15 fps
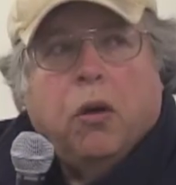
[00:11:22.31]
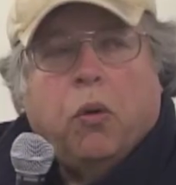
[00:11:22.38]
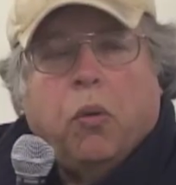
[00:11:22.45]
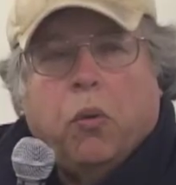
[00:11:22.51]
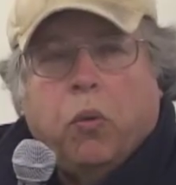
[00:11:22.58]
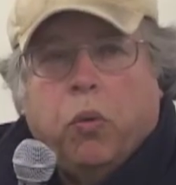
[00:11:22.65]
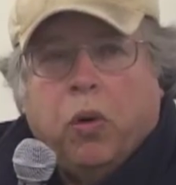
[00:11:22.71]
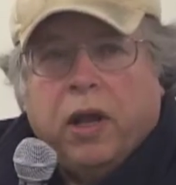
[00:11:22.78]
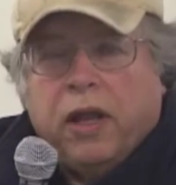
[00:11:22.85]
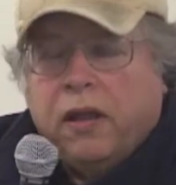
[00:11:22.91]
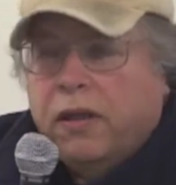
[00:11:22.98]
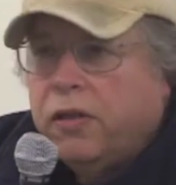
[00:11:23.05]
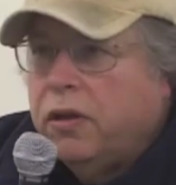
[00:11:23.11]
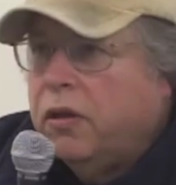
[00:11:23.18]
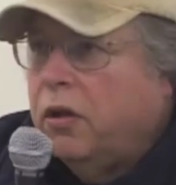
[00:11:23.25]

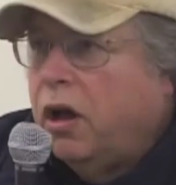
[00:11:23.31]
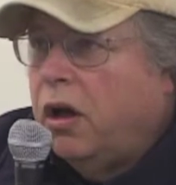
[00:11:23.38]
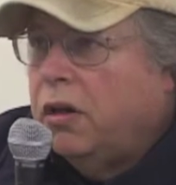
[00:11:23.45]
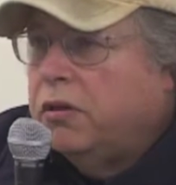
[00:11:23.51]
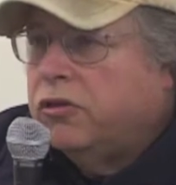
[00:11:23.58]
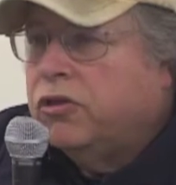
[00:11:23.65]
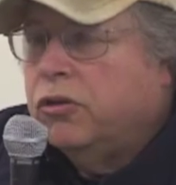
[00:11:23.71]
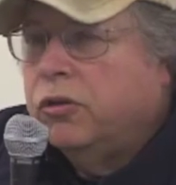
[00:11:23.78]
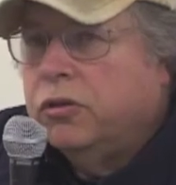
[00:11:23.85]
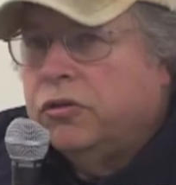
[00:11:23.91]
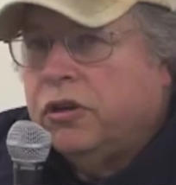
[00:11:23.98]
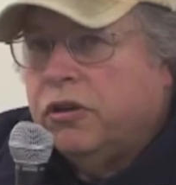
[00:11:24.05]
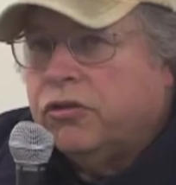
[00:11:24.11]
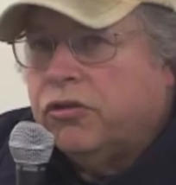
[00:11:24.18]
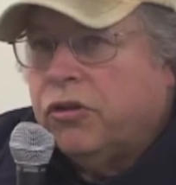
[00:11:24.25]
with uh, the school
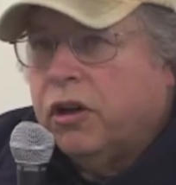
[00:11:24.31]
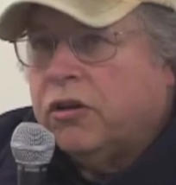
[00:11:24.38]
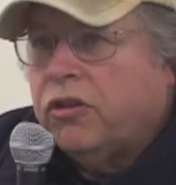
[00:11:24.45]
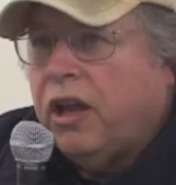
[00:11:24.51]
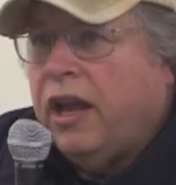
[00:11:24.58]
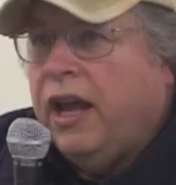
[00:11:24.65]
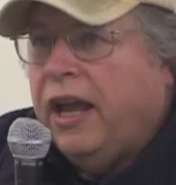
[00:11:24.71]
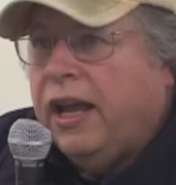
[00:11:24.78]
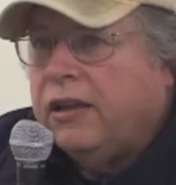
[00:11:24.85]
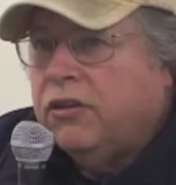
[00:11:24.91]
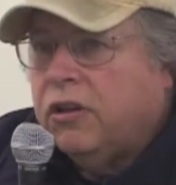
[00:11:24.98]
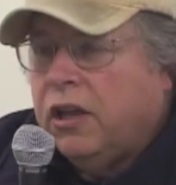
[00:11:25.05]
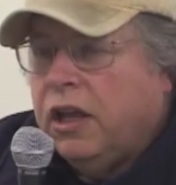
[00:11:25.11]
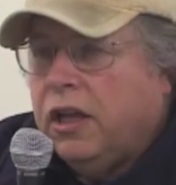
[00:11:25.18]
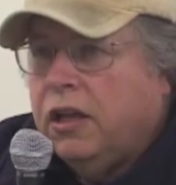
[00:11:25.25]
districts
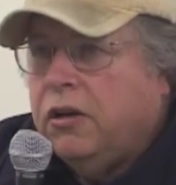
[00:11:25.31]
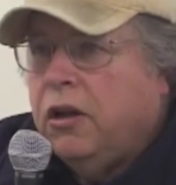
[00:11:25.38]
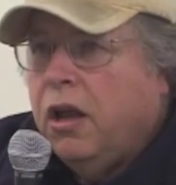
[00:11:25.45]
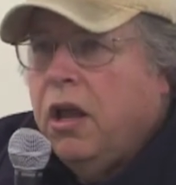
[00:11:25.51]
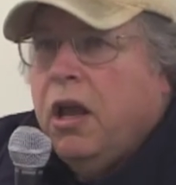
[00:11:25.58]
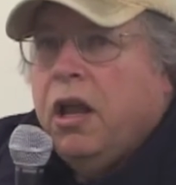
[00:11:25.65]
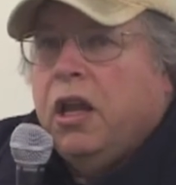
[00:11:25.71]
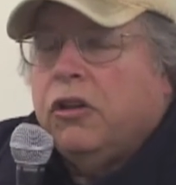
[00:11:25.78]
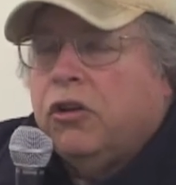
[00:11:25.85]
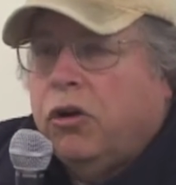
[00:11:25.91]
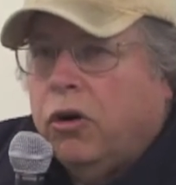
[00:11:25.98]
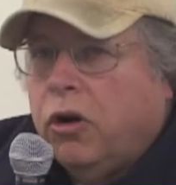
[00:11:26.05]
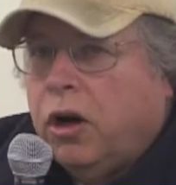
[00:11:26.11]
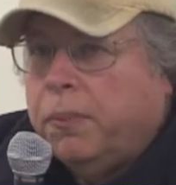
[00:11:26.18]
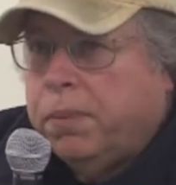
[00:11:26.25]
and in
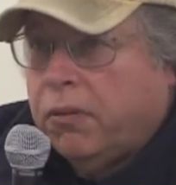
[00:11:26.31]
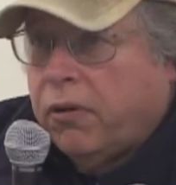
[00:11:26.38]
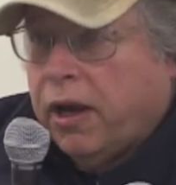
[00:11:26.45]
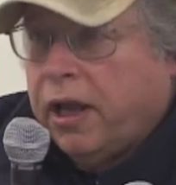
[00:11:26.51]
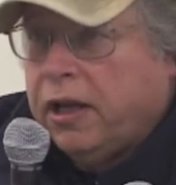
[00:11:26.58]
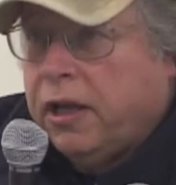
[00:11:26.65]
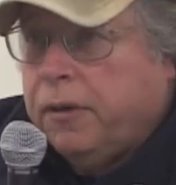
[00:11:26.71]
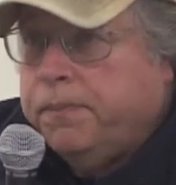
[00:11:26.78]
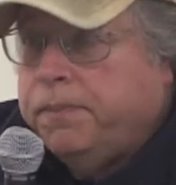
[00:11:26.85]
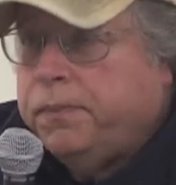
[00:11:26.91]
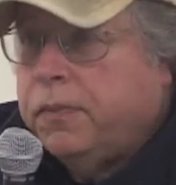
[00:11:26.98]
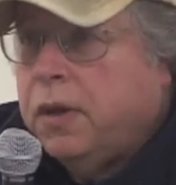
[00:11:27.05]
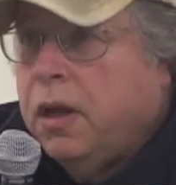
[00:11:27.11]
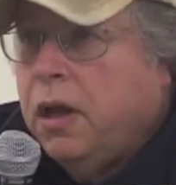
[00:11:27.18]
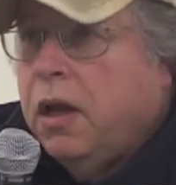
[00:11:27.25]
incorporating
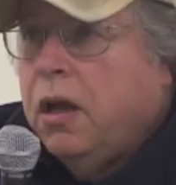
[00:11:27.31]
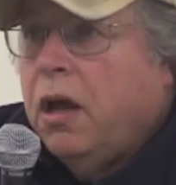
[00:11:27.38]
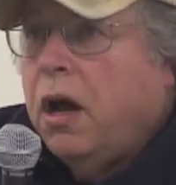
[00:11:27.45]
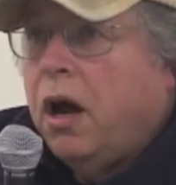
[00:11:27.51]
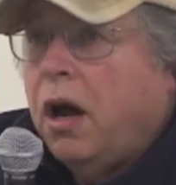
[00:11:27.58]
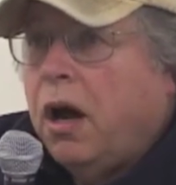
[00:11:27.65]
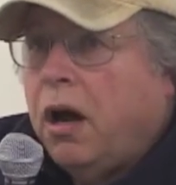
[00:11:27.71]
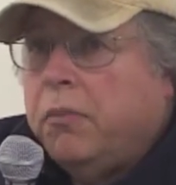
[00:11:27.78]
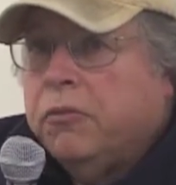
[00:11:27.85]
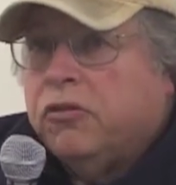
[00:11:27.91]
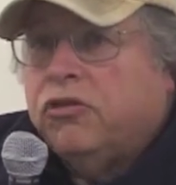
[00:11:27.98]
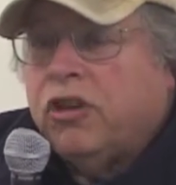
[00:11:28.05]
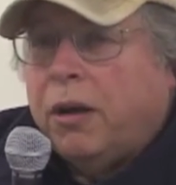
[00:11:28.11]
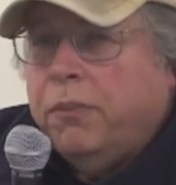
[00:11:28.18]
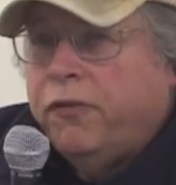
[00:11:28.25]
um,
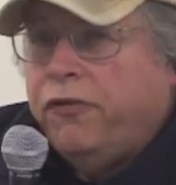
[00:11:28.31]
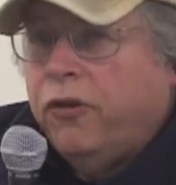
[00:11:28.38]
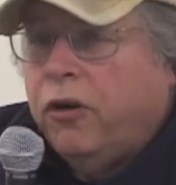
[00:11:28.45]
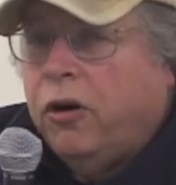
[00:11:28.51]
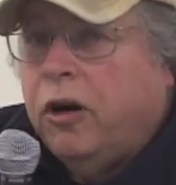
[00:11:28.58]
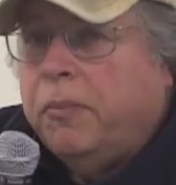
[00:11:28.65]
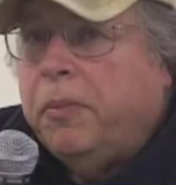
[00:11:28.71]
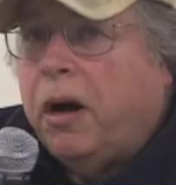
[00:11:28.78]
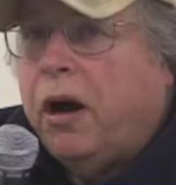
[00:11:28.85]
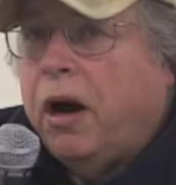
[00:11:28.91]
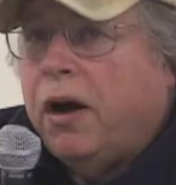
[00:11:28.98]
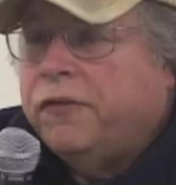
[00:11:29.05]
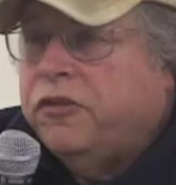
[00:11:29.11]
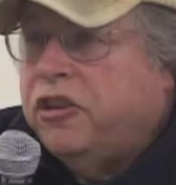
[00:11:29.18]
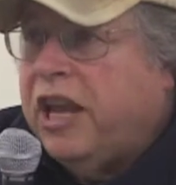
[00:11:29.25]
some form
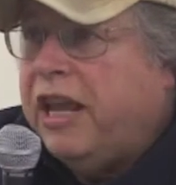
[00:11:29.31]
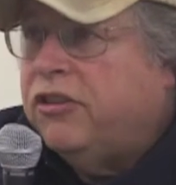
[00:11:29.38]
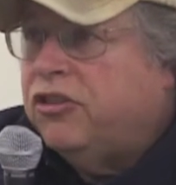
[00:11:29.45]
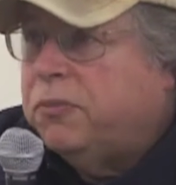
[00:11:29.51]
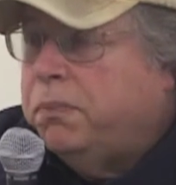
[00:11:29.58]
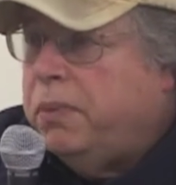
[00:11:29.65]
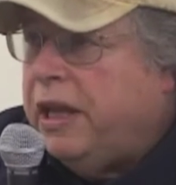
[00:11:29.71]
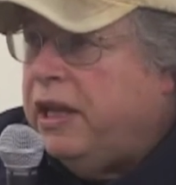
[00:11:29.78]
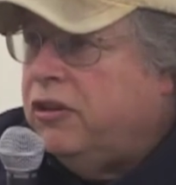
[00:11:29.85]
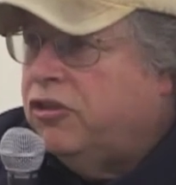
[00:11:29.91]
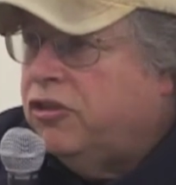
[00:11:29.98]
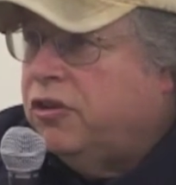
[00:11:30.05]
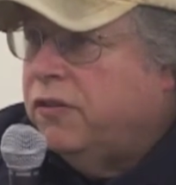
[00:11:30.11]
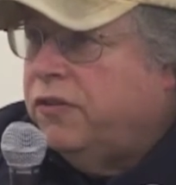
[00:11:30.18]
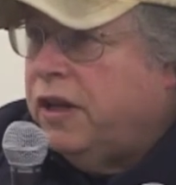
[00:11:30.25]
of
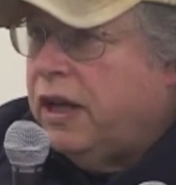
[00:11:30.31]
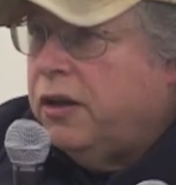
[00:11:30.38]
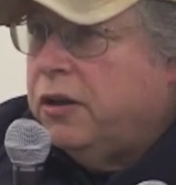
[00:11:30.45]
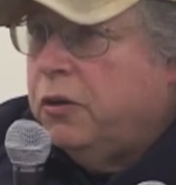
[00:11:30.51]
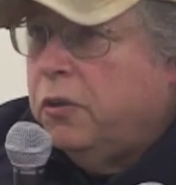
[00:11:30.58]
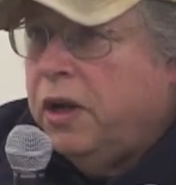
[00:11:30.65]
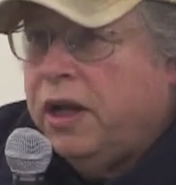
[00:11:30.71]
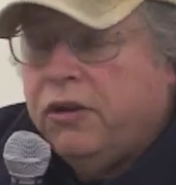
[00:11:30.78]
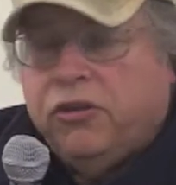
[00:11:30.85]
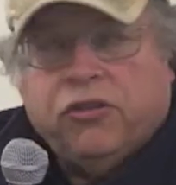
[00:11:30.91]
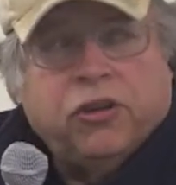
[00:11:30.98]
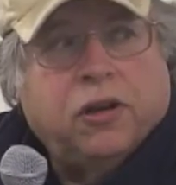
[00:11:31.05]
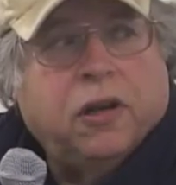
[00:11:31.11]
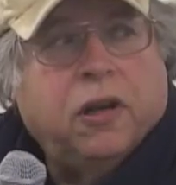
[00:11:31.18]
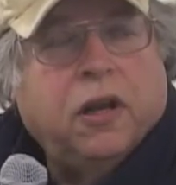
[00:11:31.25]
test-based
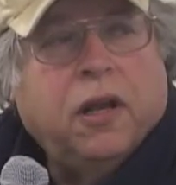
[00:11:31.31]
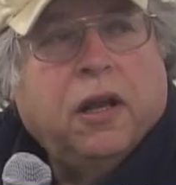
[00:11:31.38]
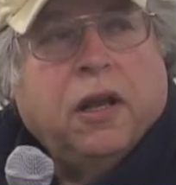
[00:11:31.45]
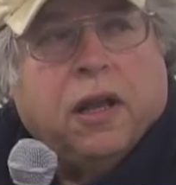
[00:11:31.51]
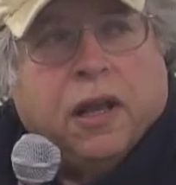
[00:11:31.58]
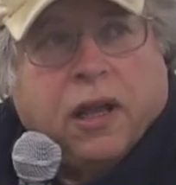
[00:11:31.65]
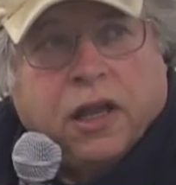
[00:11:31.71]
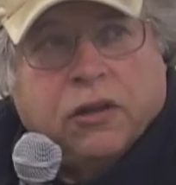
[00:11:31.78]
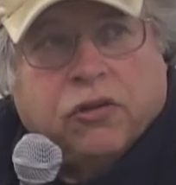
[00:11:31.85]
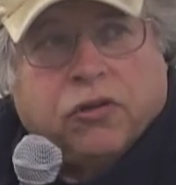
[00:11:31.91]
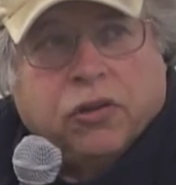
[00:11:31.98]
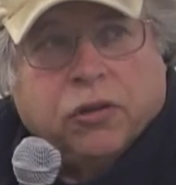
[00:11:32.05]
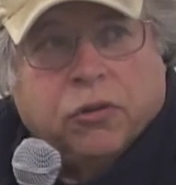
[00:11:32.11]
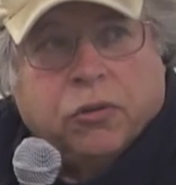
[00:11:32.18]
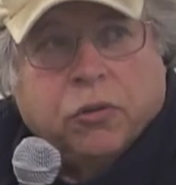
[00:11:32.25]
evaluation
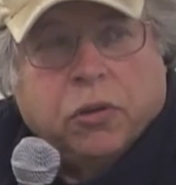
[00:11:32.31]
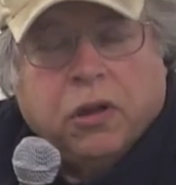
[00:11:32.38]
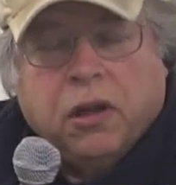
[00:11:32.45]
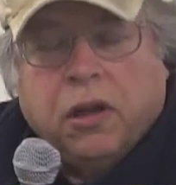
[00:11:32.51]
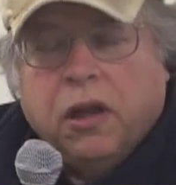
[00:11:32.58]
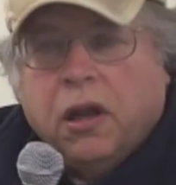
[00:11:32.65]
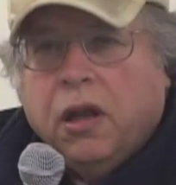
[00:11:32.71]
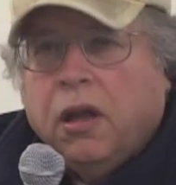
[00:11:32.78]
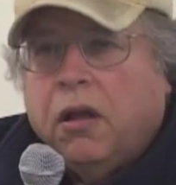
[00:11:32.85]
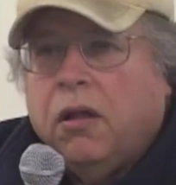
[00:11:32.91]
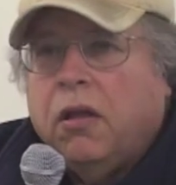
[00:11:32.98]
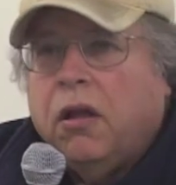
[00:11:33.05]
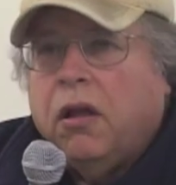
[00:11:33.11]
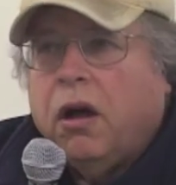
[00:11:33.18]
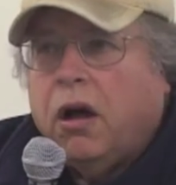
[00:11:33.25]
into
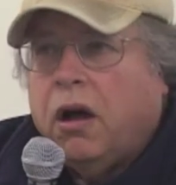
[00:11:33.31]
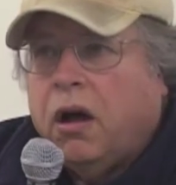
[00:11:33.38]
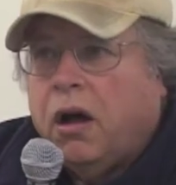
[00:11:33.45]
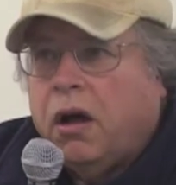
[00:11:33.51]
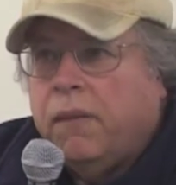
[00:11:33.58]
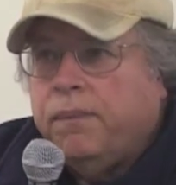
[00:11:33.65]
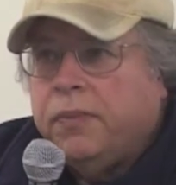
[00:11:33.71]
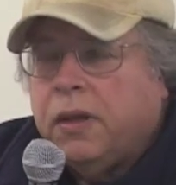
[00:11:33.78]
uh,